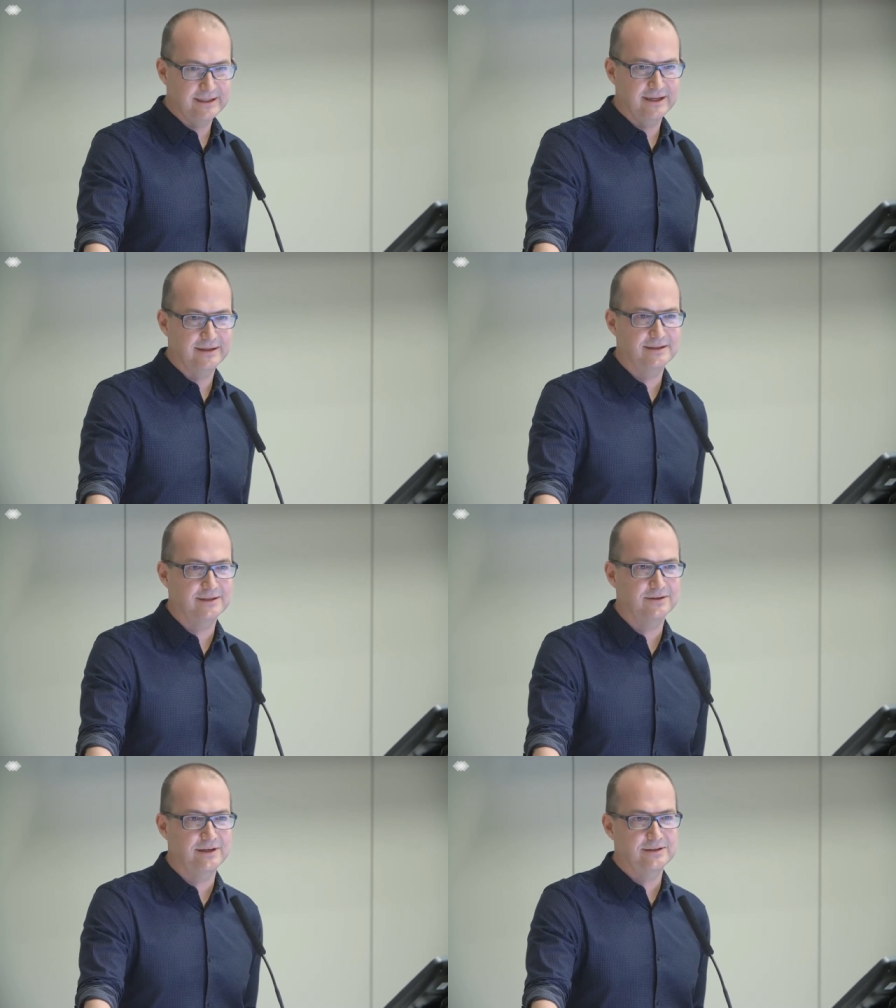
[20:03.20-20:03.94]
tell this
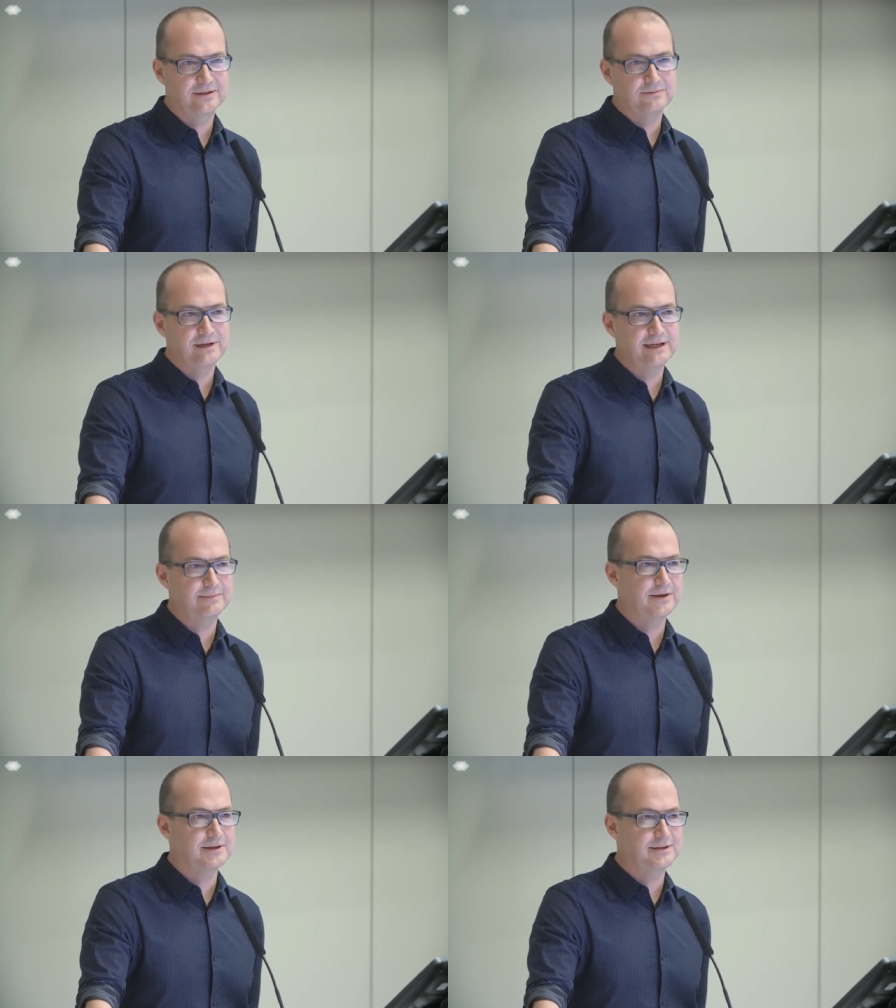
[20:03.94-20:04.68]
story is not really
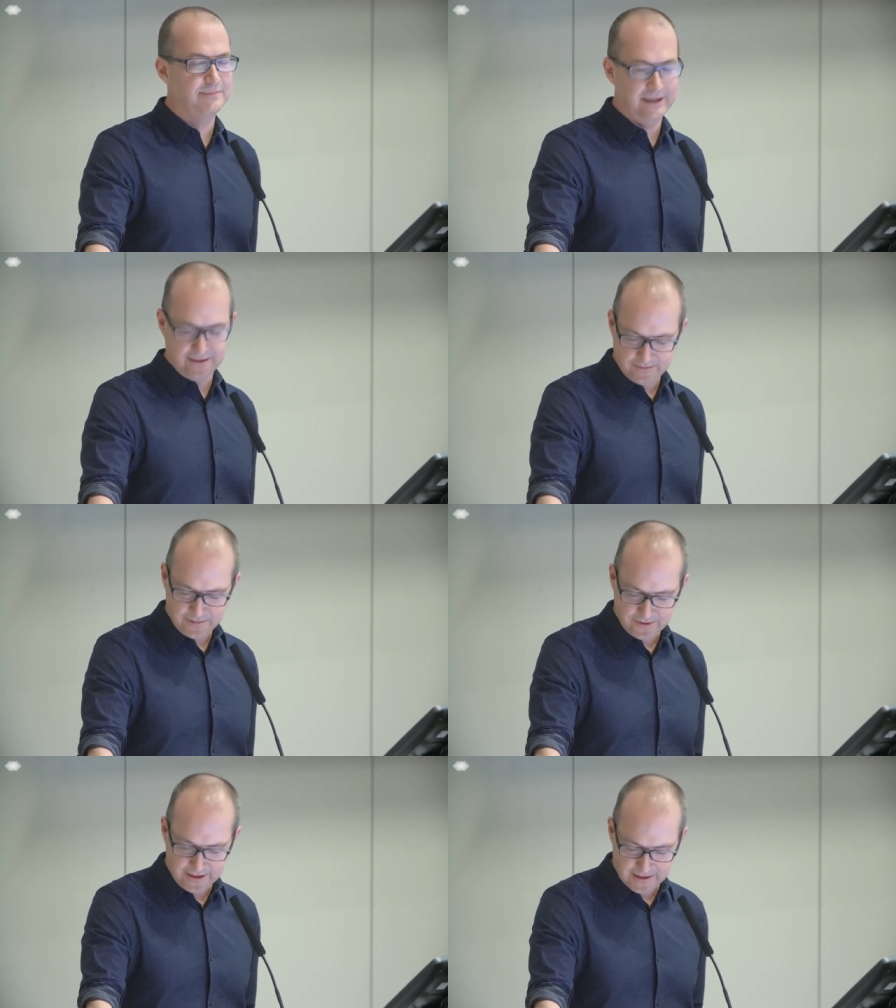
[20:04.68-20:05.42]
because it makes a
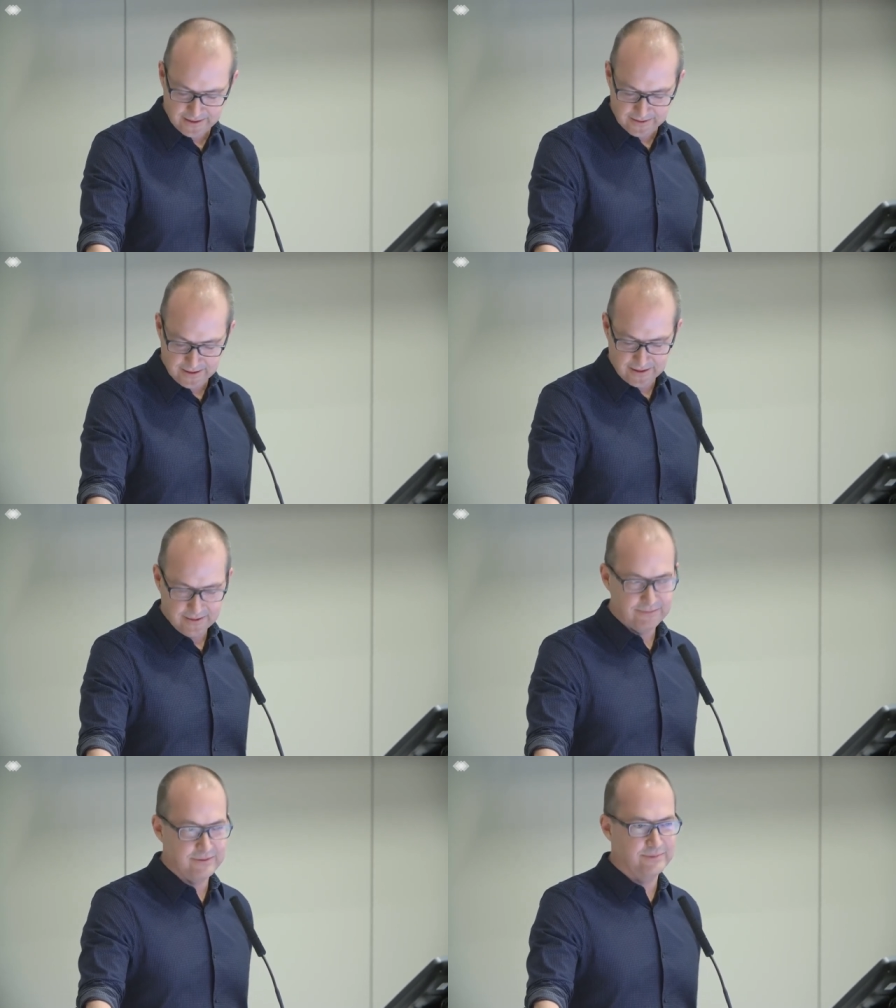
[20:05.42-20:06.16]
point,
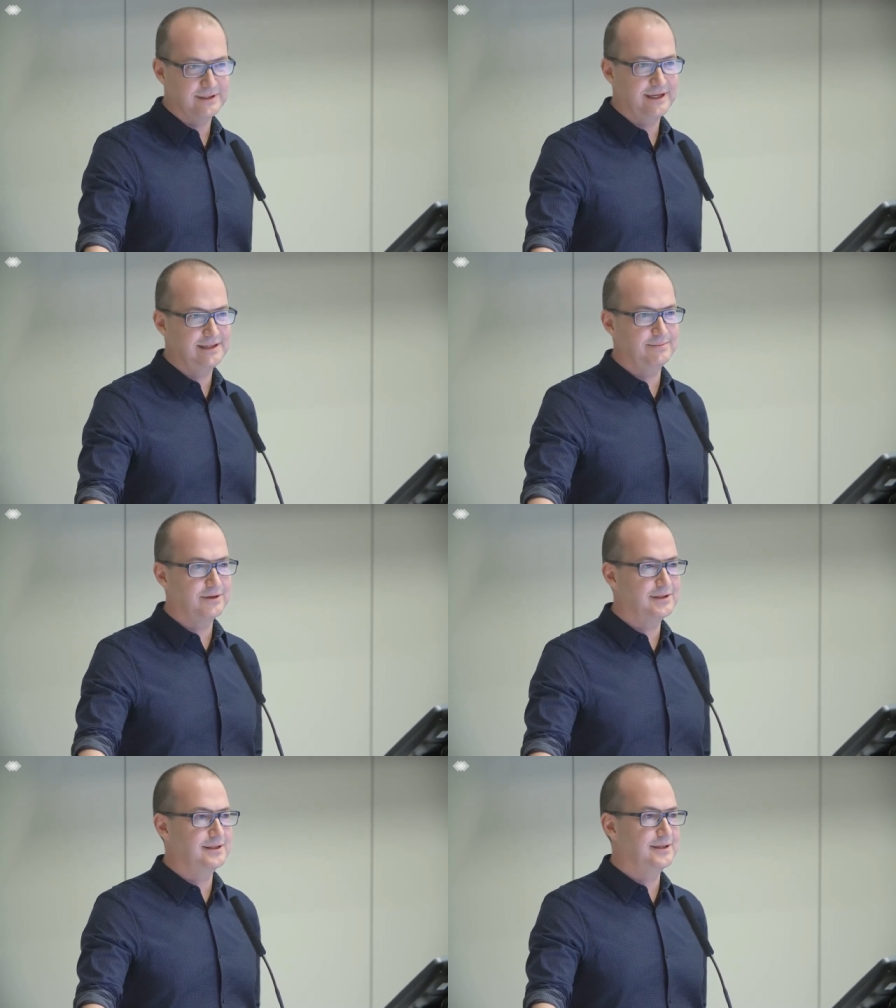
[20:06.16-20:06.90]
but precisely
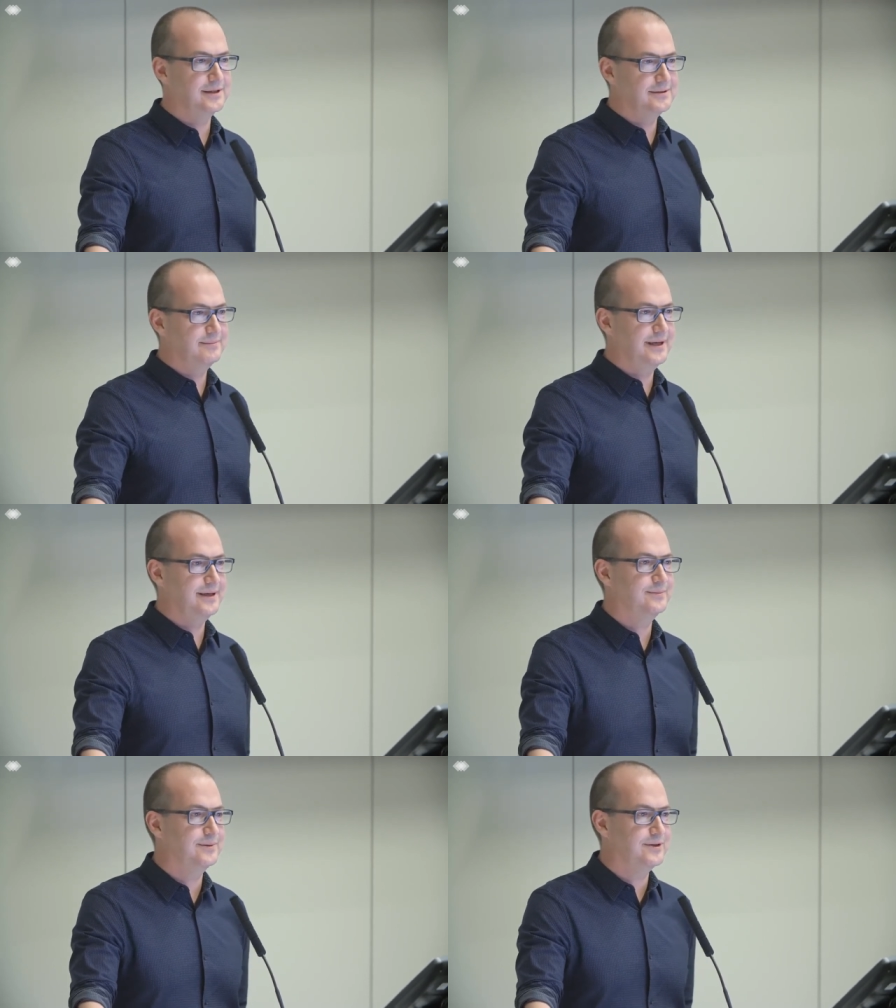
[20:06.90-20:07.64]
because it doesn't
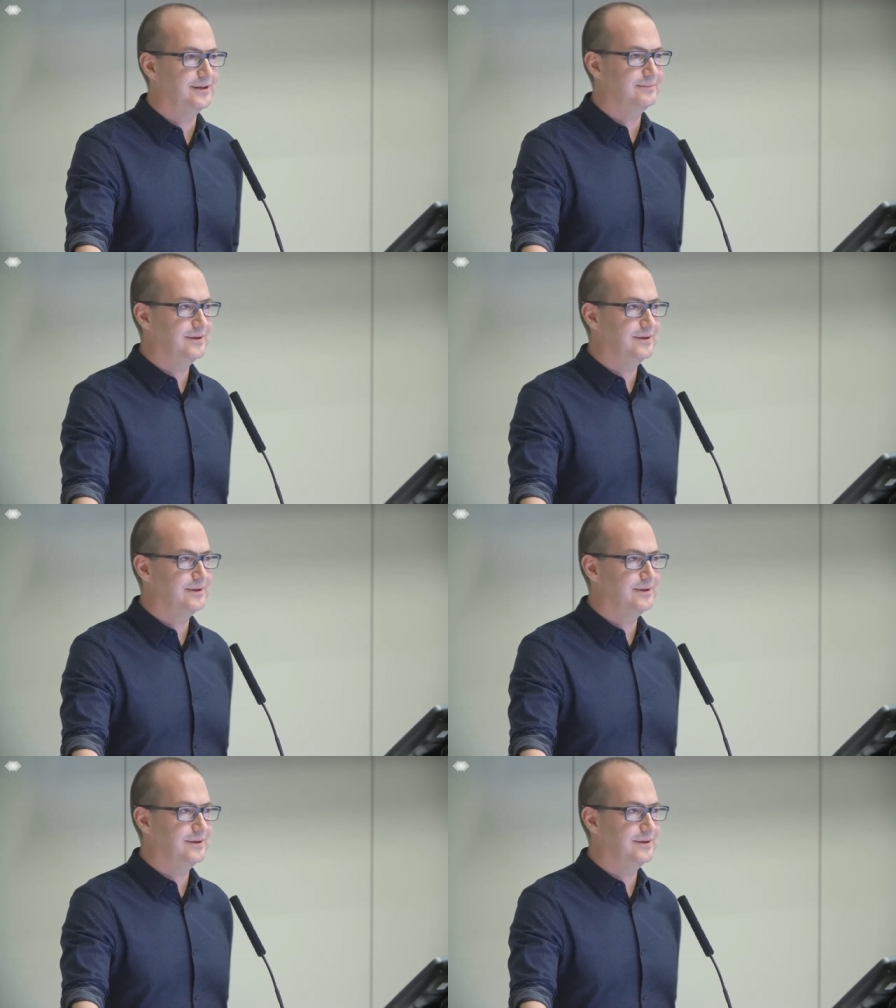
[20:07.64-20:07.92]
make a point.